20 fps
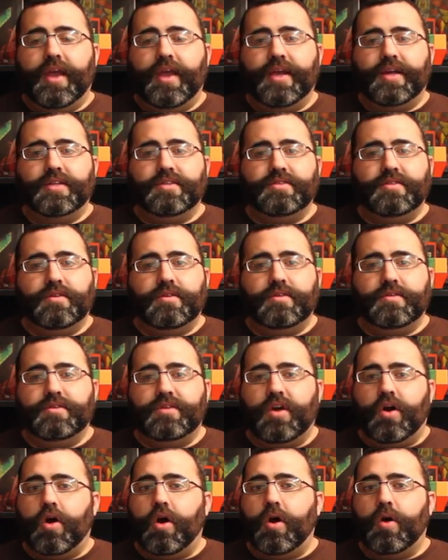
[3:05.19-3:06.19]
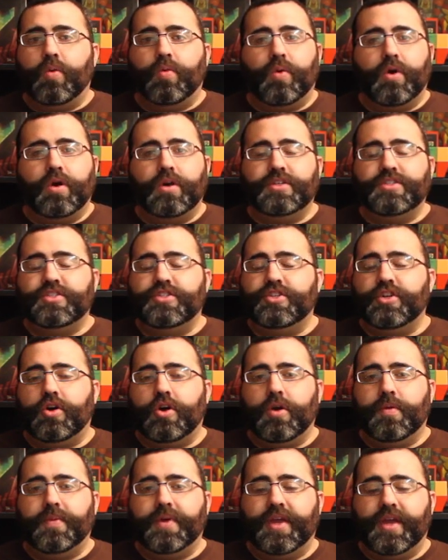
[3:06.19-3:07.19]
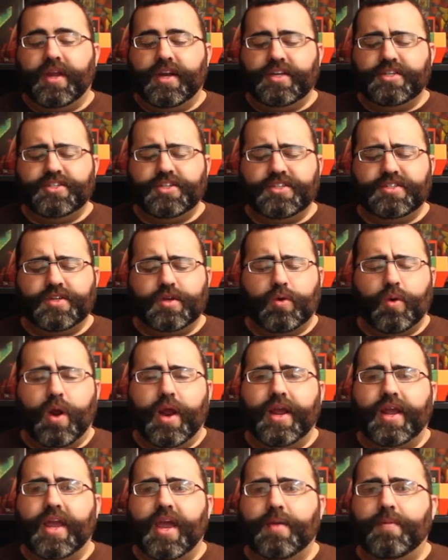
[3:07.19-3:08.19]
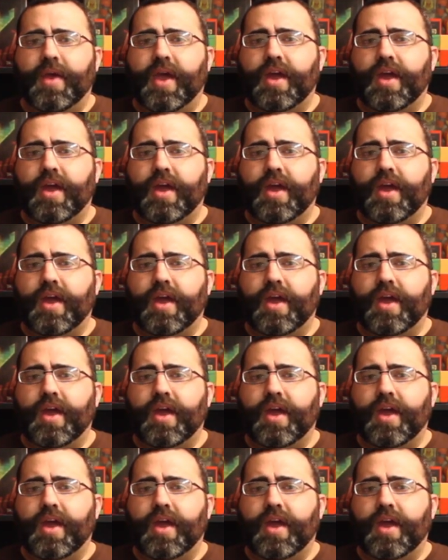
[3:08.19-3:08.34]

and the artwork's charming, and it's just a great game.